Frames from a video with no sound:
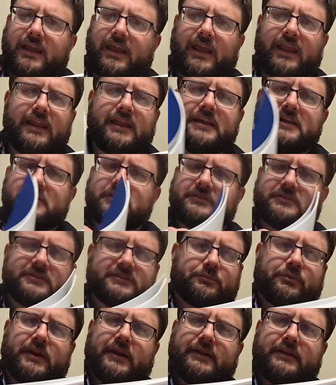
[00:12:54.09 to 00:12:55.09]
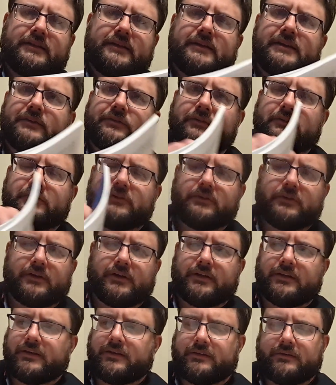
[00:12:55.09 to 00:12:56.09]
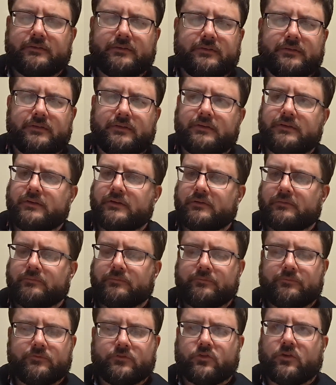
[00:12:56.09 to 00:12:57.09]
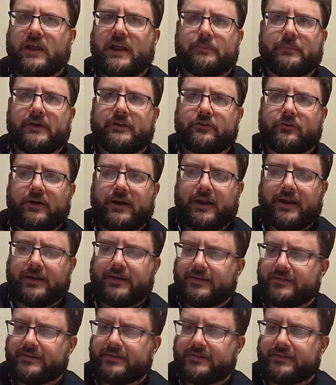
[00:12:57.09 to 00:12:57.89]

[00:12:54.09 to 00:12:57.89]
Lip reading: And he uses practically different tuning on, track by track.